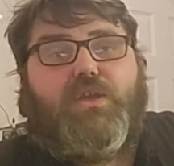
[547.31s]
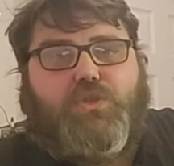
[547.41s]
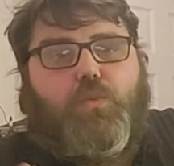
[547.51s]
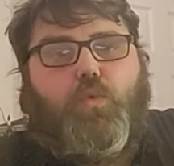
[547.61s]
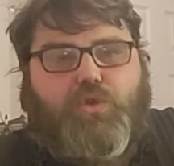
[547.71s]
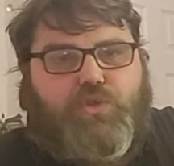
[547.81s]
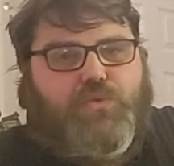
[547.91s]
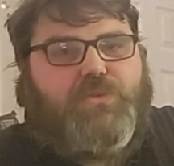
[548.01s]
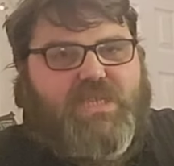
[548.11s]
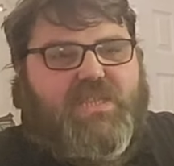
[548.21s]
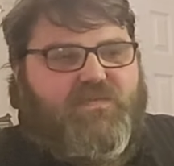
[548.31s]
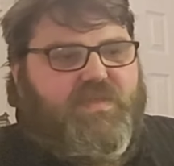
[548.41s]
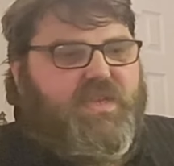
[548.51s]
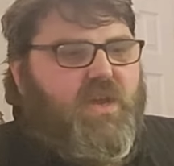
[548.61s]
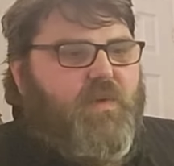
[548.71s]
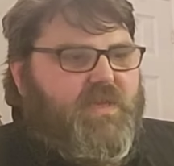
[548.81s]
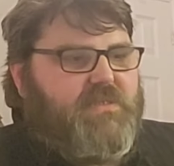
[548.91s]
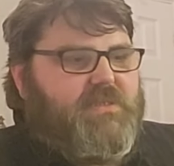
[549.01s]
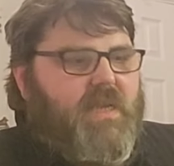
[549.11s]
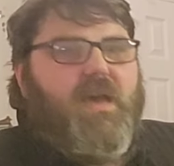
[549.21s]
What you'll see in the video
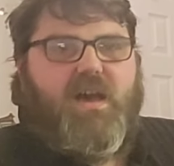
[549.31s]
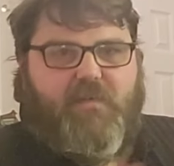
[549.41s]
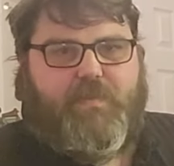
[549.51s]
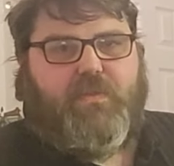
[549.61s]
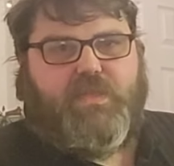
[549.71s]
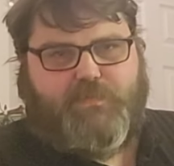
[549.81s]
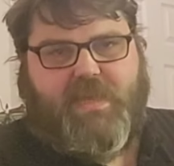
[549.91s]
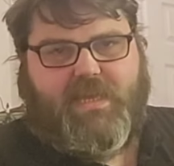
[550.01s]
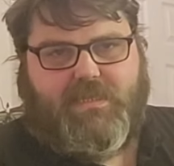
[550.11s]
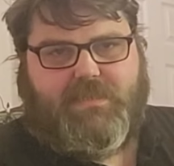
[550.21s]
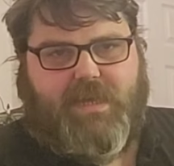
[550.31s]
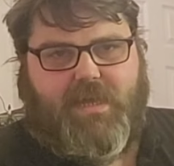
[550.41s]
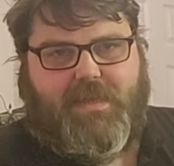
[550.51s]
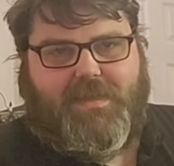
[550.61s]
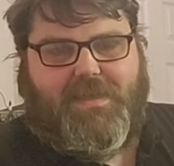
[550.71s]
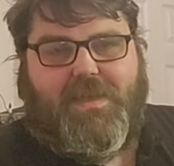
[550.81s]
is, I've built this bag, it's done.